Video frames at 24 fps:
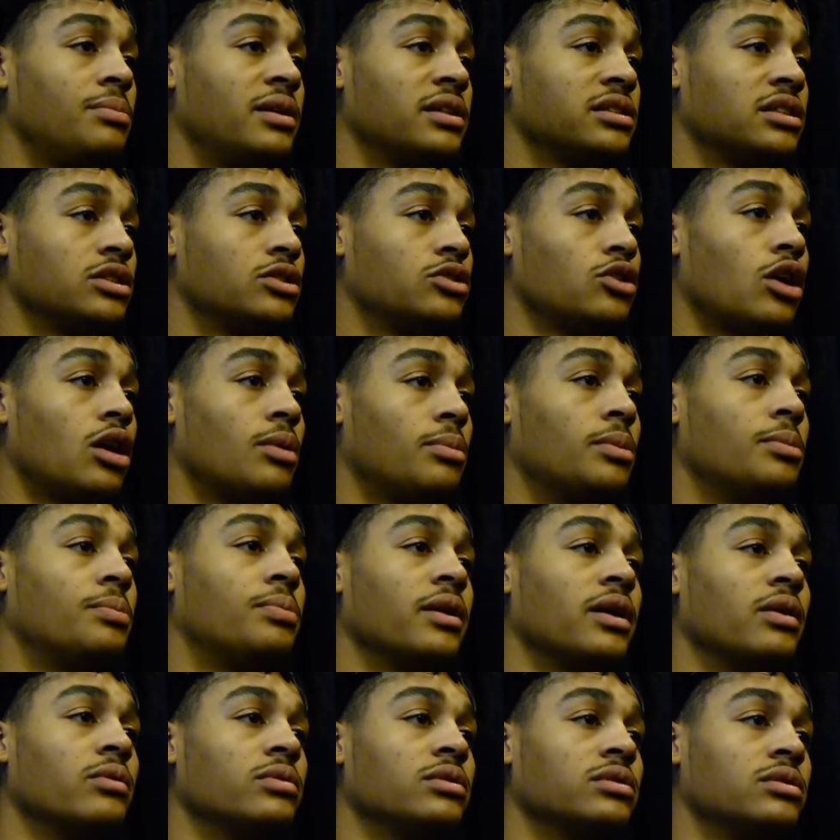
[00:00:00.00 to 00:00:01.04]
bench and draw up a
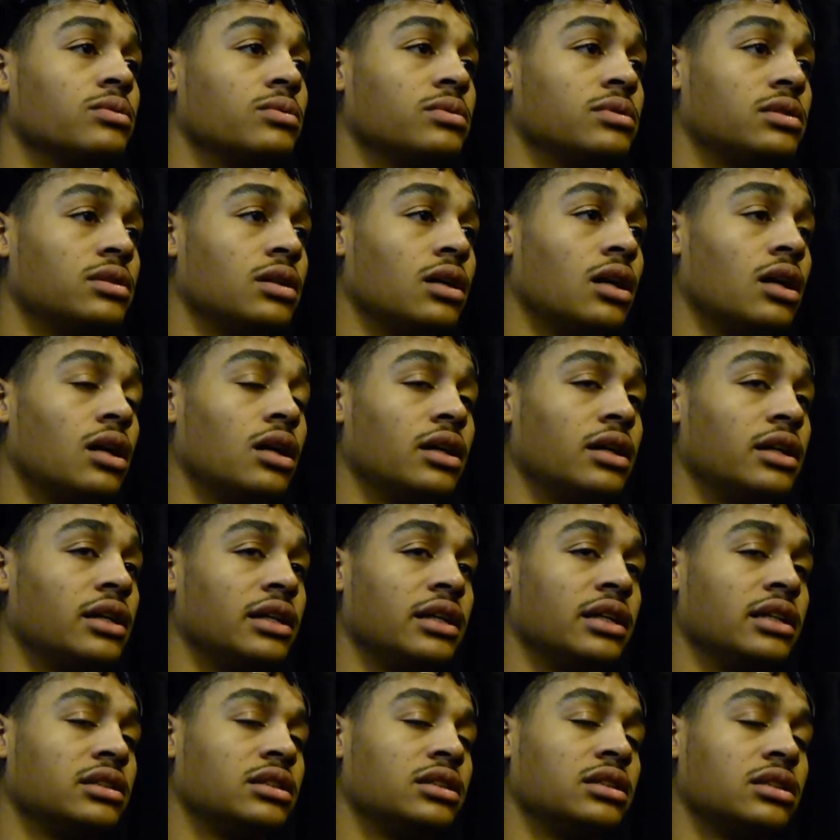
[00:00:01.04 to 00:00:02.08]
play was
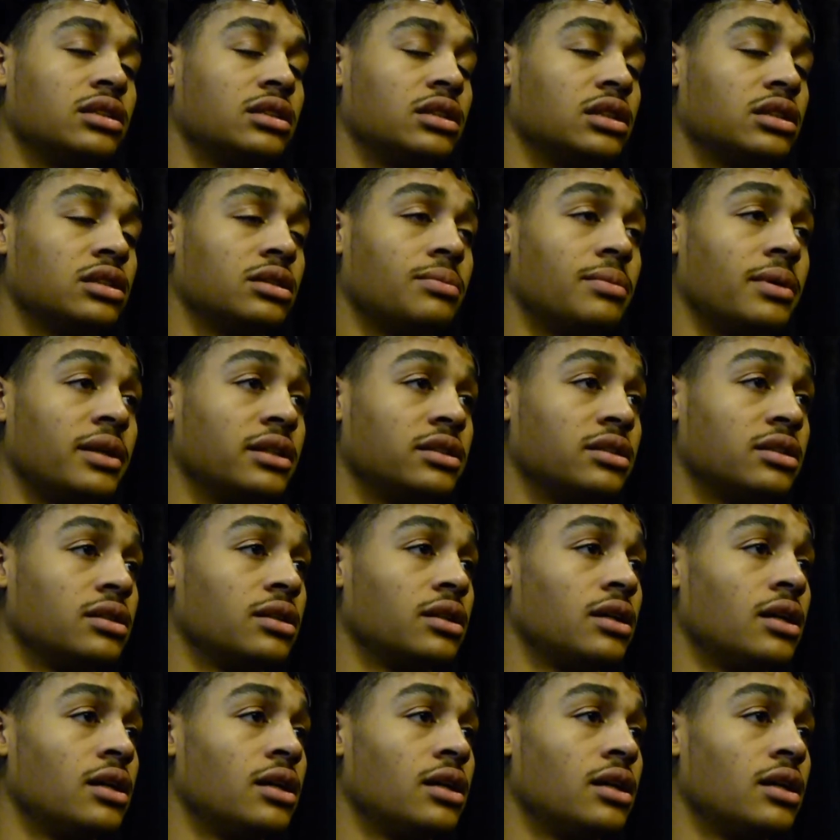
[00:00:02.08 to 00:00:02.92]
amazing.